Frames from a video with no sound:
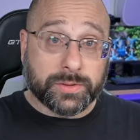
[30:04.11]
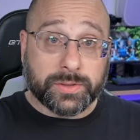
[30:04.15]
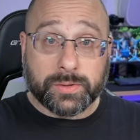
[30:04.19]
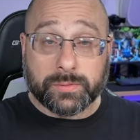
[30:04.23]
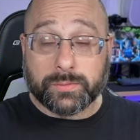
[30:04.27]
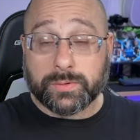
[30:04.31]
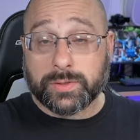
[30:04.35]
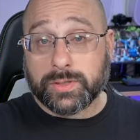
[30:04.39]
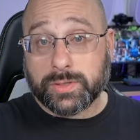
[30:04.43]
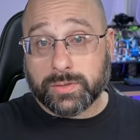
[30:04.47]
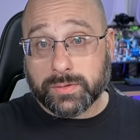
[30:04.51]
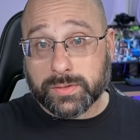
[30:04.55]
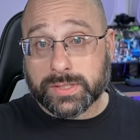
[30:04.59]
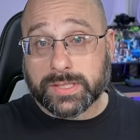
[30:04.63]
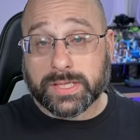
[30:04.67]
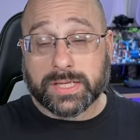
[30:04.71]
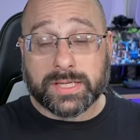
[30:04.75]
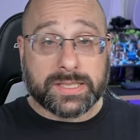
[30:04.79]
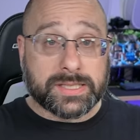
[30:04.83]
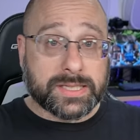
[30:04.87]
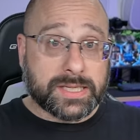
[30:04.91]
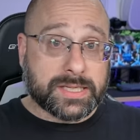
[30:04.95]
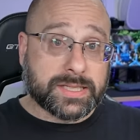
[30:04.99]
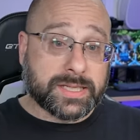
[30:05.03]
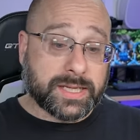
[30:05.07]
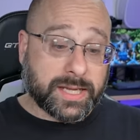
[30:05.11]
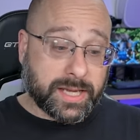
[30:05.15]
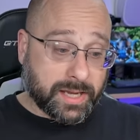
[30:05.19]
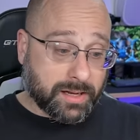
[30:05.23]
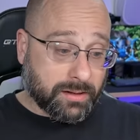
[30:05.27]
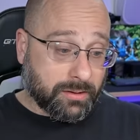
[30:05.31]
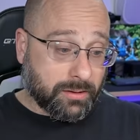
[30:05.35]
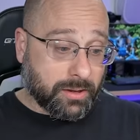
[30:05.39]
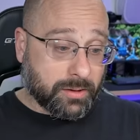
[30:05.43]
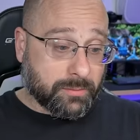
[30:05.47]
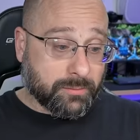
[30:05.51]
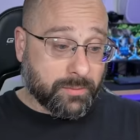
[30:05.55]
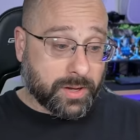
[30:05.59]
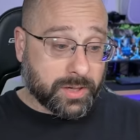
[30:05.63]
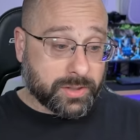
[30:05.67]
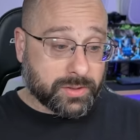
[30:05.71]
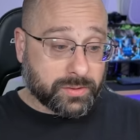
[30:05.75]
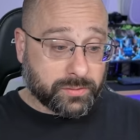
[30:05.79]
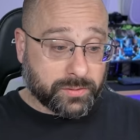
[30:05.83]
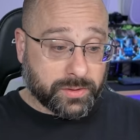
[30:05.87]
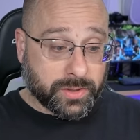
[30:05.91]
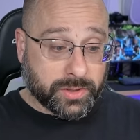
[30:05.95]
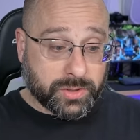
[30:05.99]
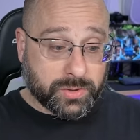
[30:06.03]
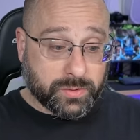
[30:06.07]
You would use an existing analog
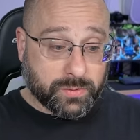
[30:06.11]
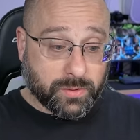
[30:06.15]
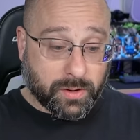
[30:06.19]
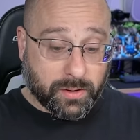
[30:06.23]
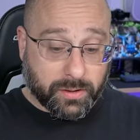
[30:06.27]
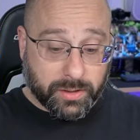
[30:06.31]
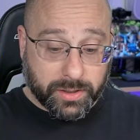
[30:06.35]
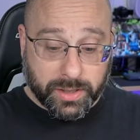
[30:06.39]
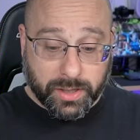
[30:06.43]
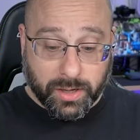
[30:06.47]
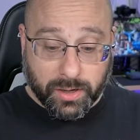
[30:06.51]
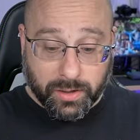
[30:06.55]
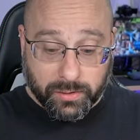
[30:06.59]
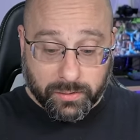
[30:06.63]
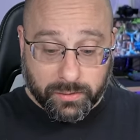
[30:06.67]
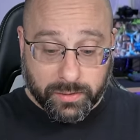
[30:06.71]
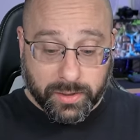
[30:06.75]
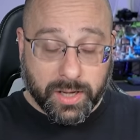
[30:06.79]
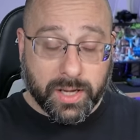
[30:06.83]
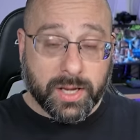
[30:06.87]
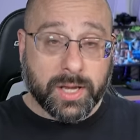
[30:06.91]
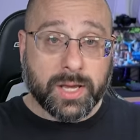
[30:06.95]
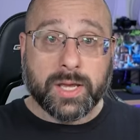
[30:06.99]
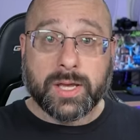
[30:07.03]
module that you already own.